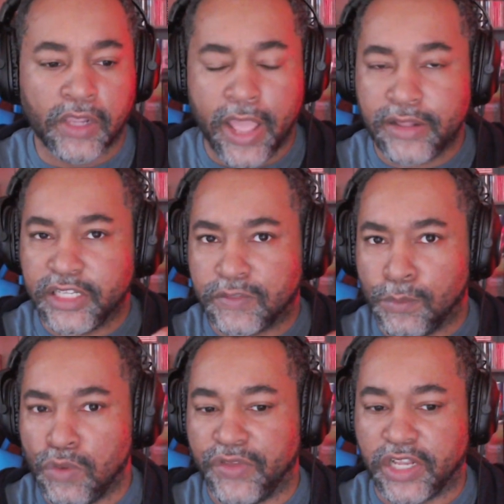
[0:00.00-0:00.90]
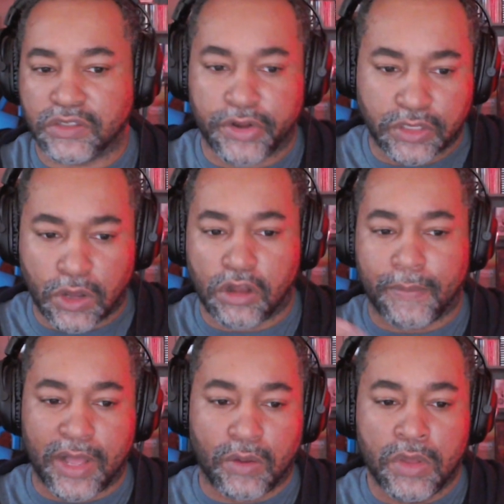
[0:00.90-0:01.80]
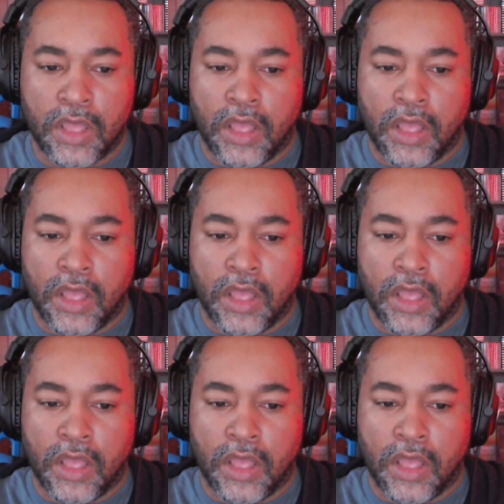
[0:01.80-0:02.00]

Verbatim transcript: And this movie is going to talk about